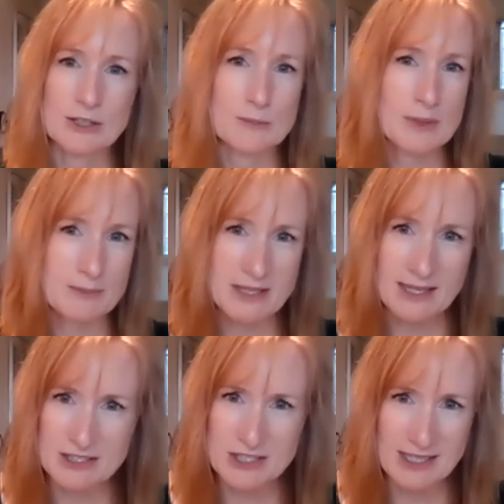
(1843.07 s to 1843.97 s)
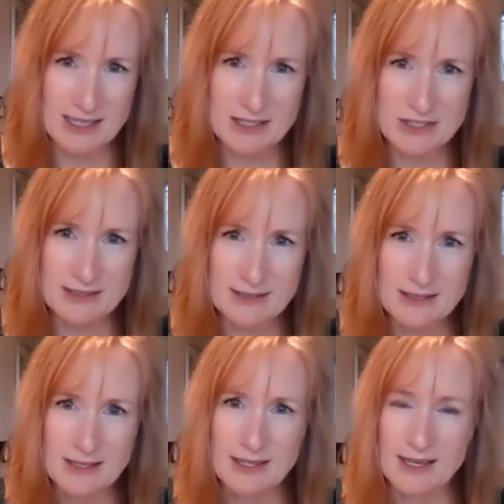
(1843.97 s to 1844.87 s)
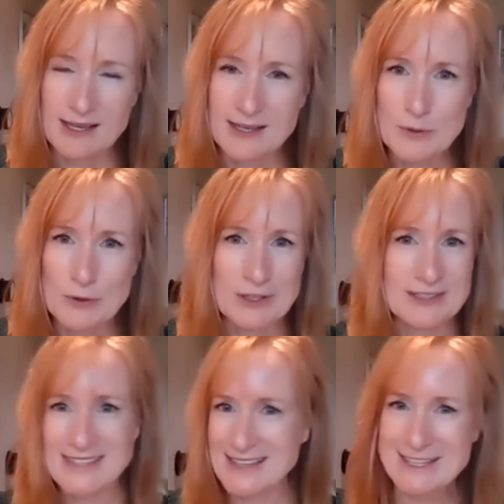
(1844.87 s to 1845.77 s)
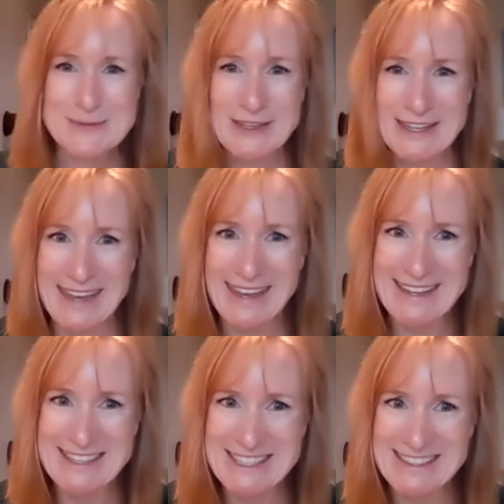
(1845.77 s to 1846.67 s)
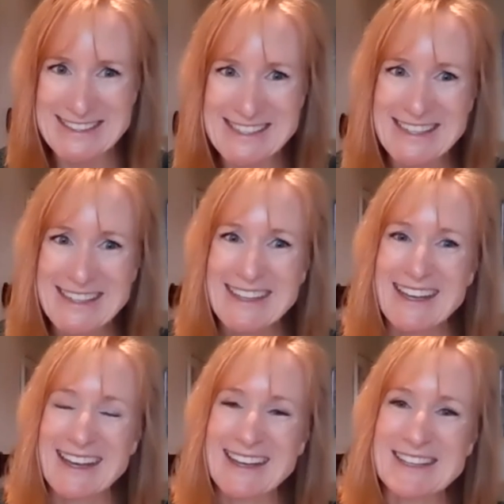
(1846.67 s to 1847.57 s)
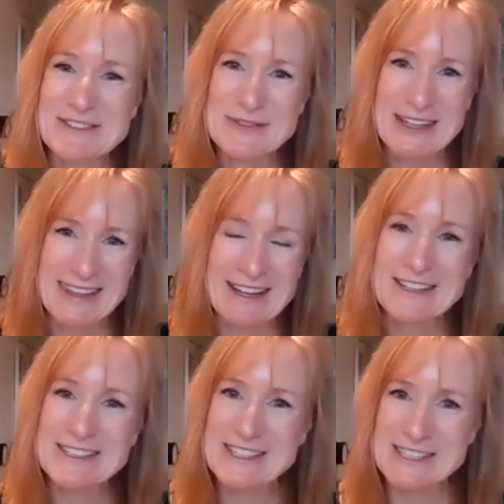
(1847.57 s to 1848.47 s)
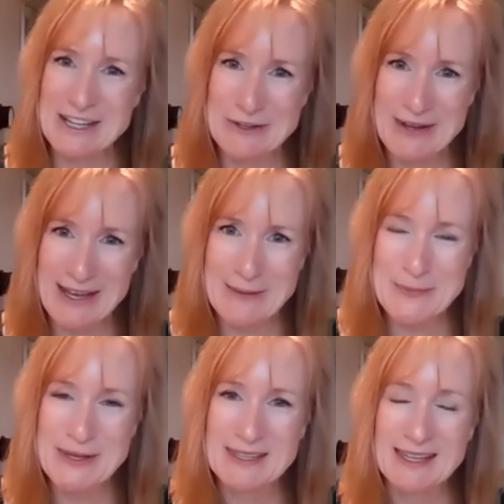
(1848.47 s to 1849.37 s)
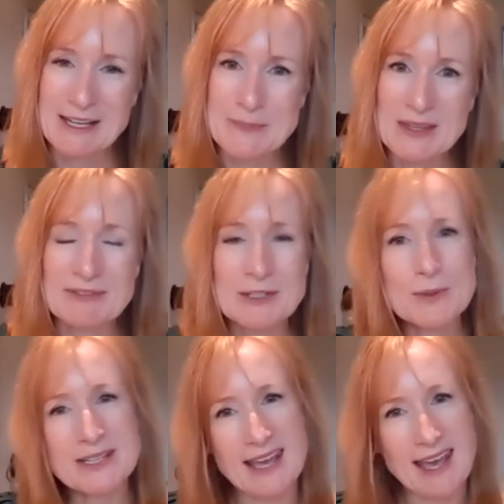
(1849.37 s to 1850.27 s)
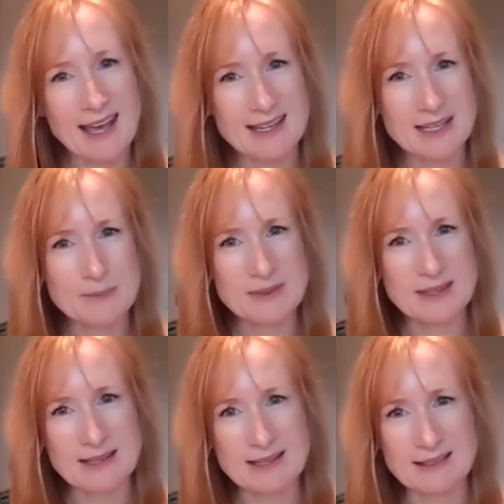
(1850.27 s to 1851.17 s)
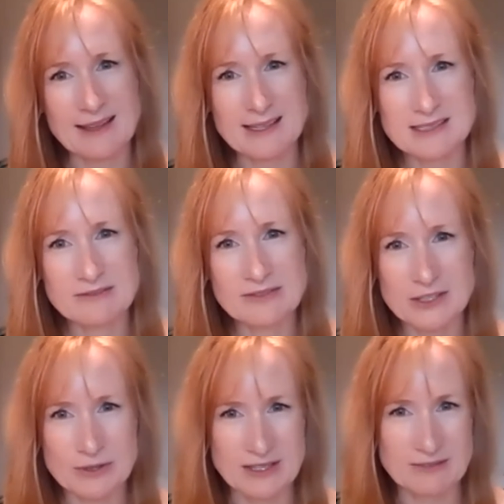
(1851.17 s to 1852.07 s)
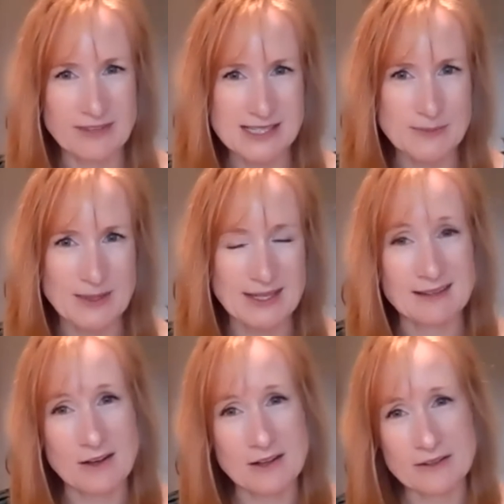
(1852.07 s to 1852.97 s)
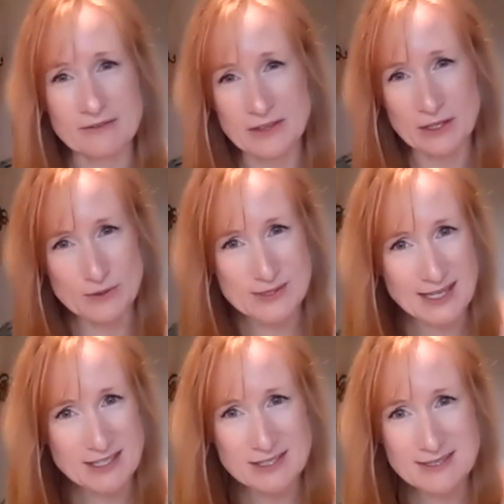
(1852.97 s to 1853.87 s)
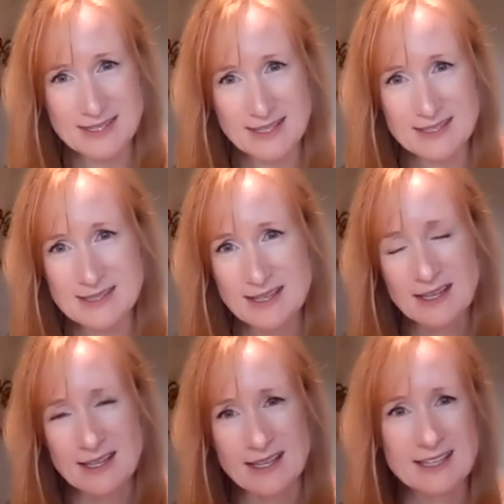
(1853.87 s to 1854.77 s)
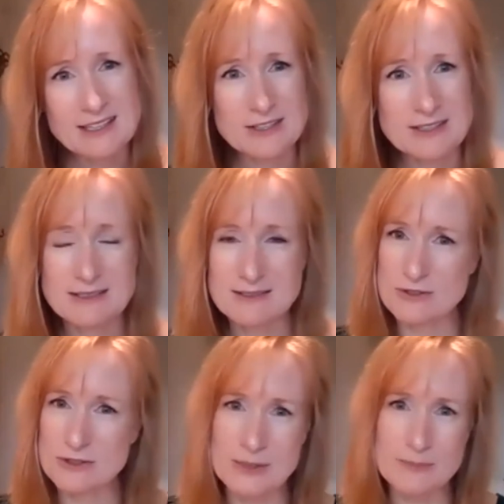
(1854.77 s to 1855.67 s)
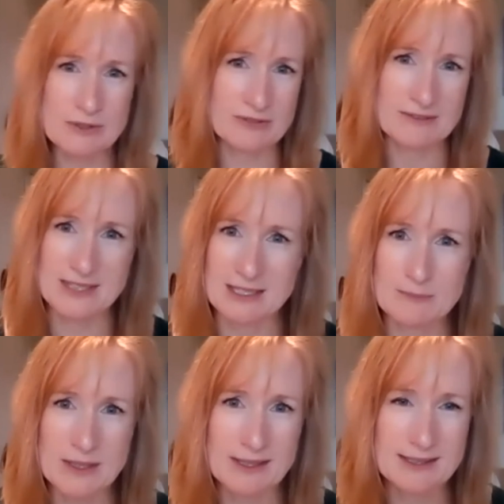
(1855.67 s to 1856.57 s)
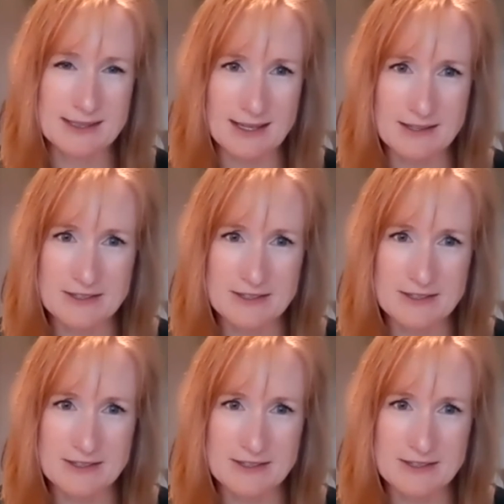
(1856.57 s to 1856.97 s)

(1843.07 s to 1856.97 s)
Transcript: or public education um, or telecommunications, uh, where the arts show up, um, if you were to add up the collective federal investment in all of those agencies, it could triple $15 billion